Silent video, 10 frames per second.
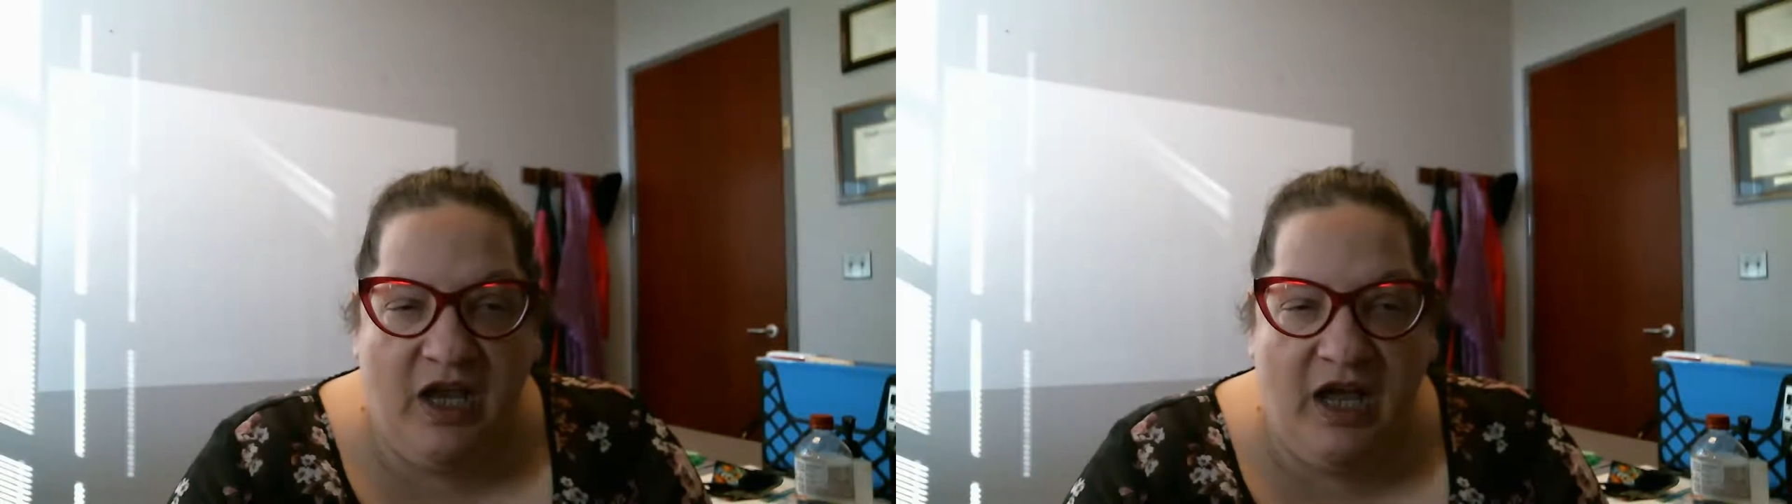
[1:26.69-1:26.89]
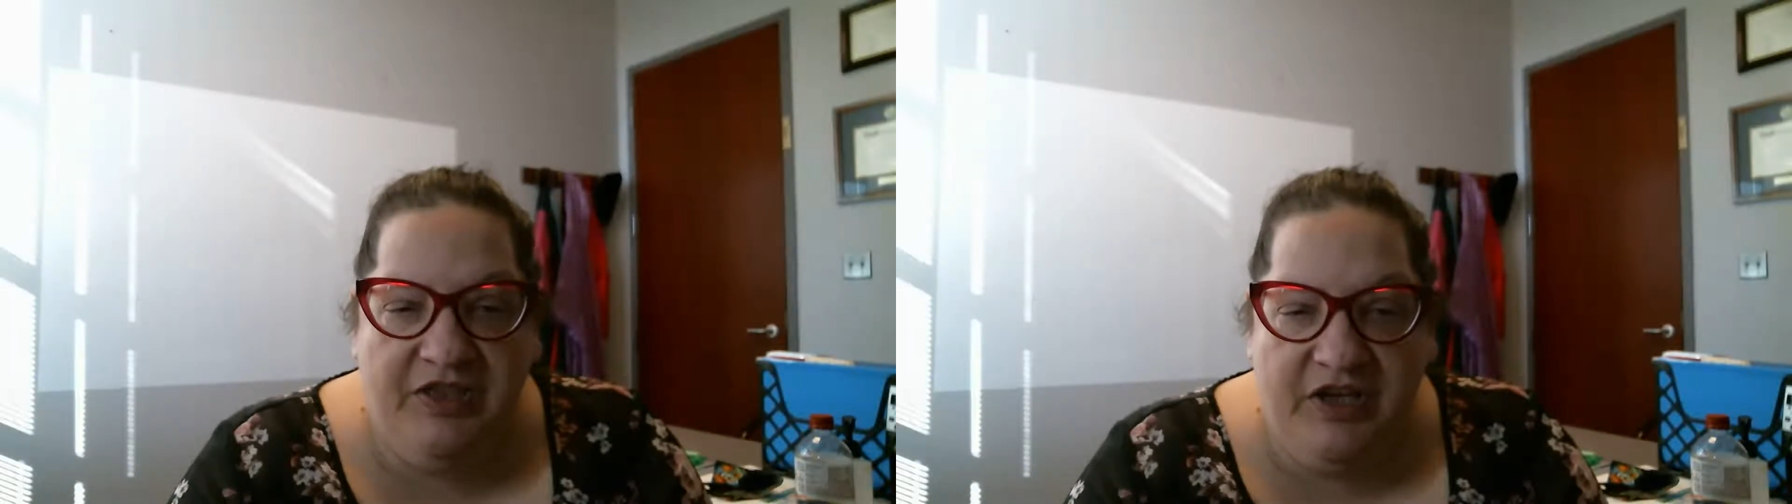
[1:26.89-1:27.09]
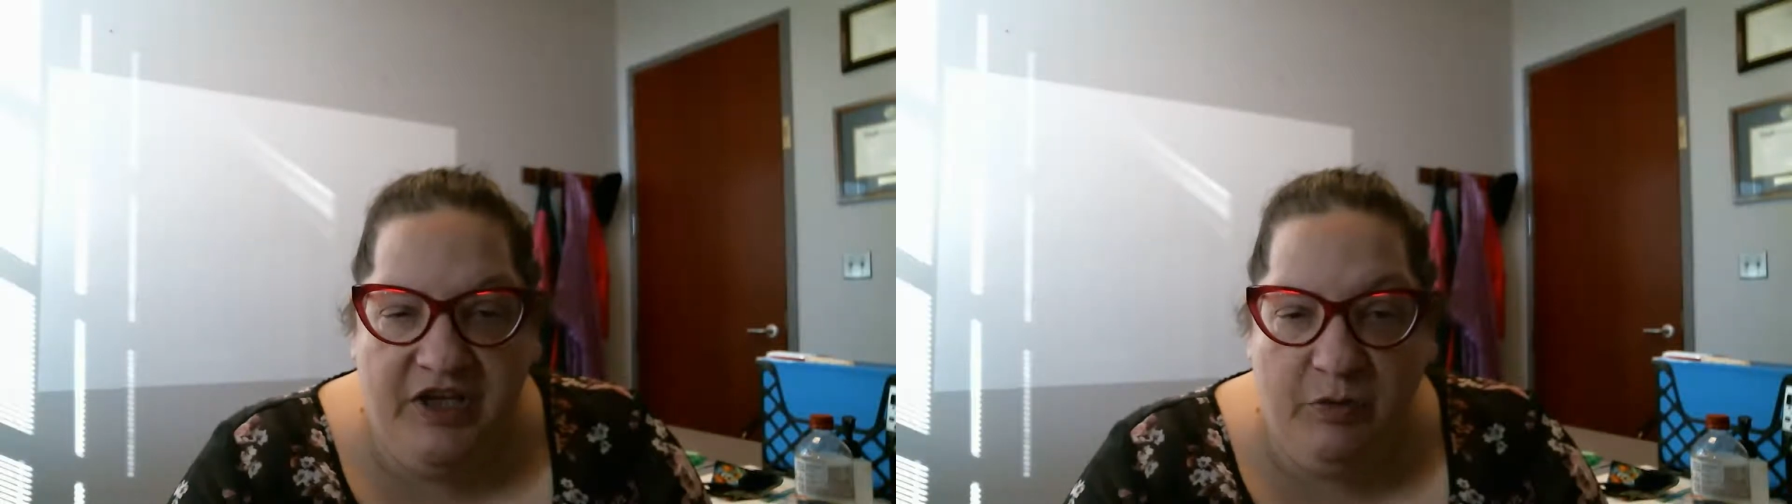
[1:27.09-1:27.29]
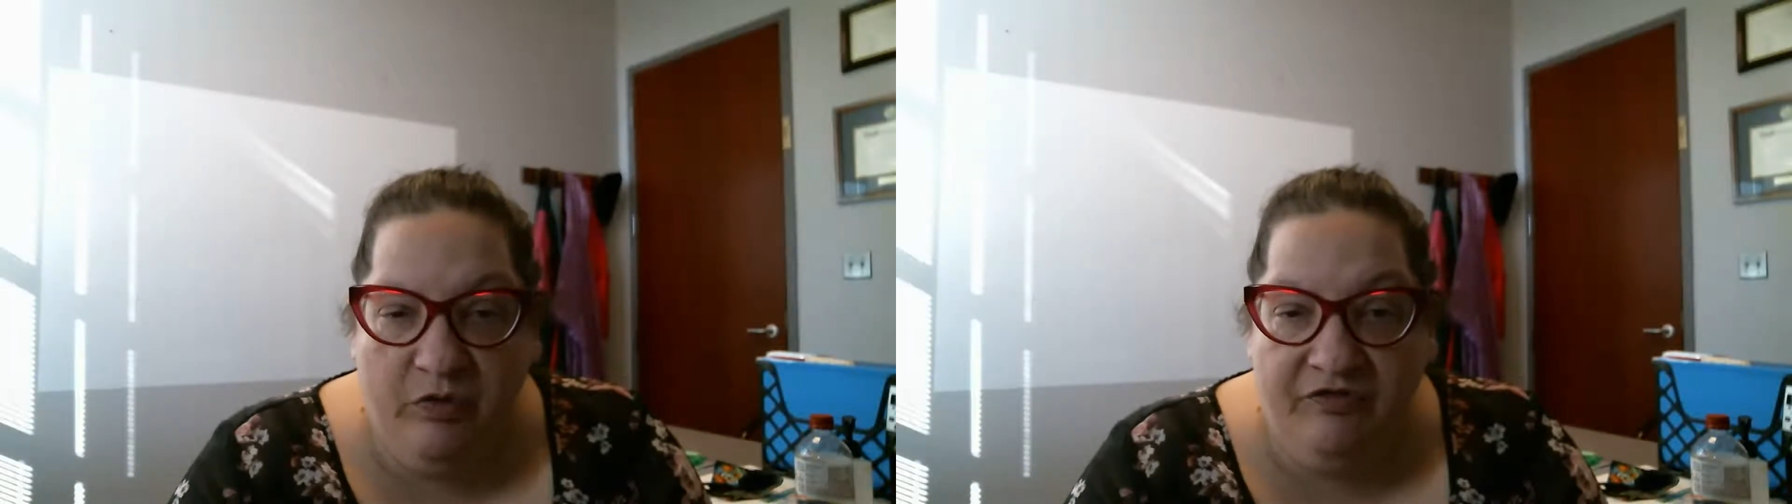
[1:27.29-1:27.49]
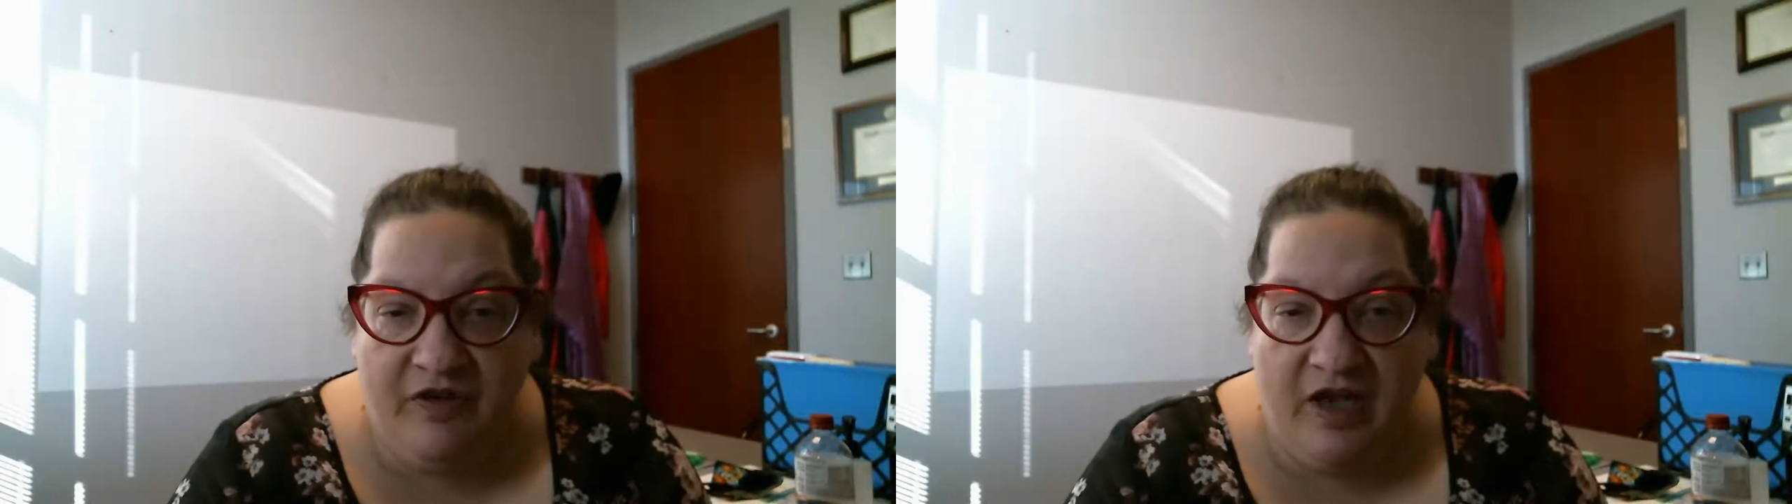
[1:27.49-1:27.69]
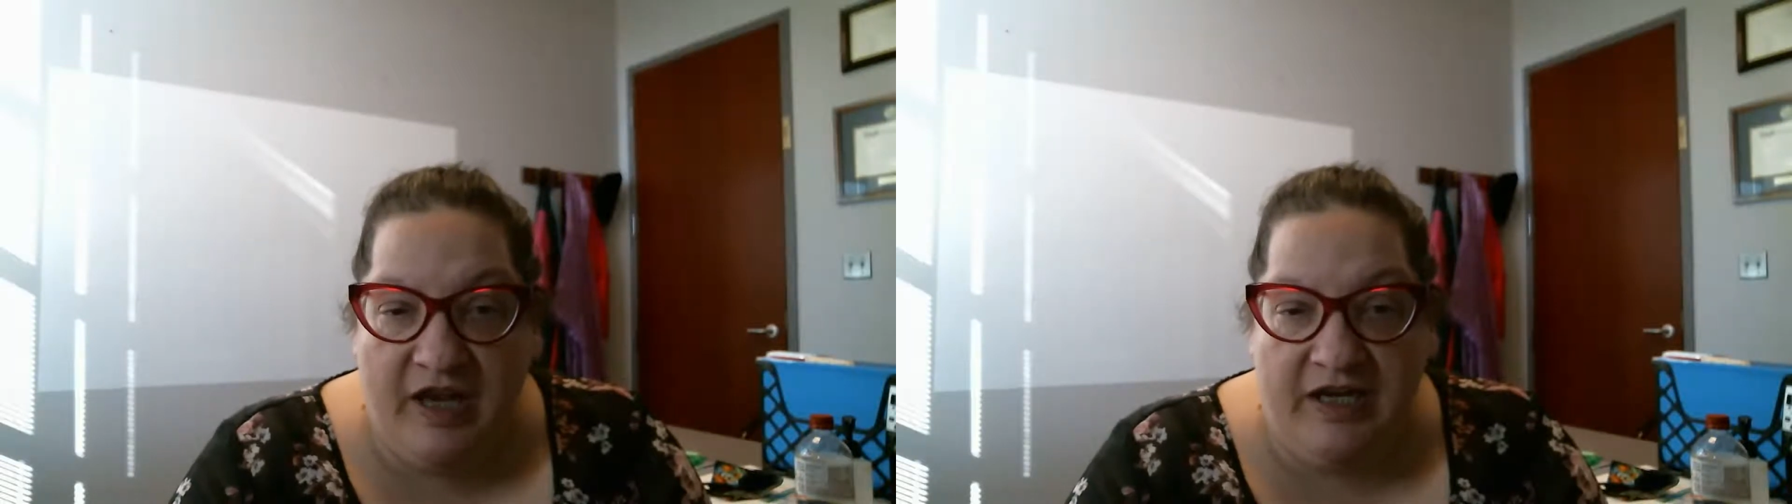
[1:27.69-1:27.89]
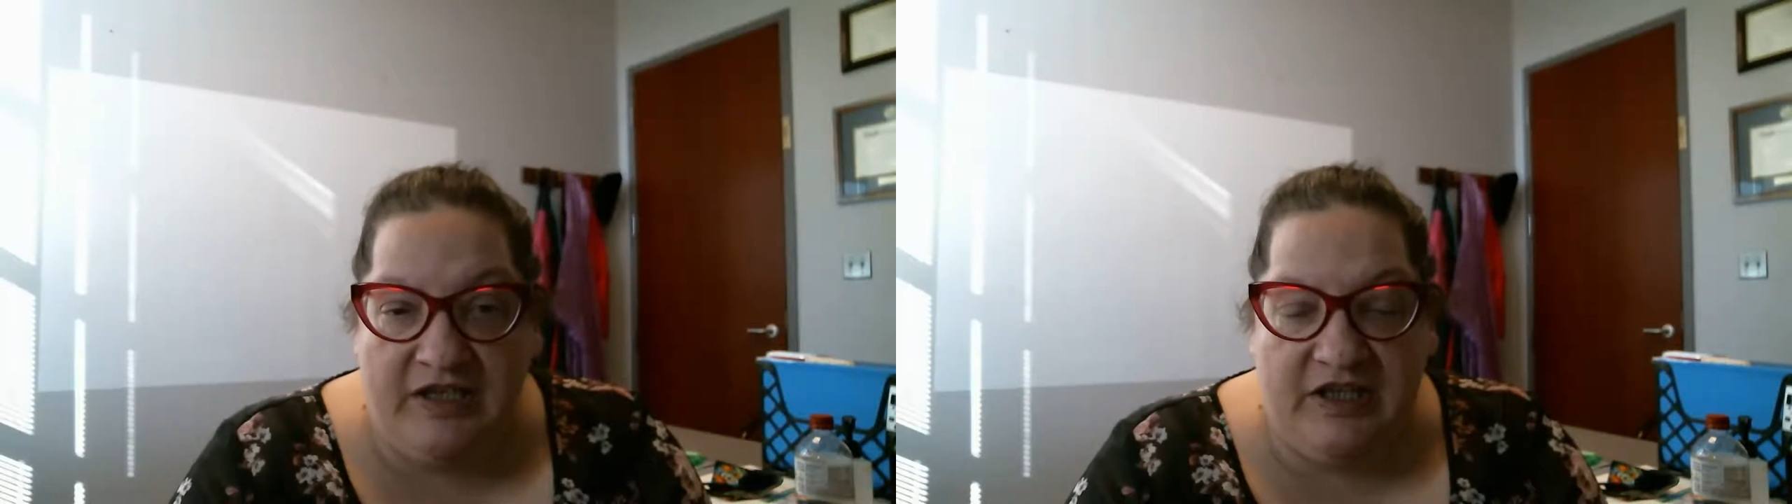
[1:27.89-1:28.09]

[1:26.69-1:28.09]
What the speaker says: I think you will find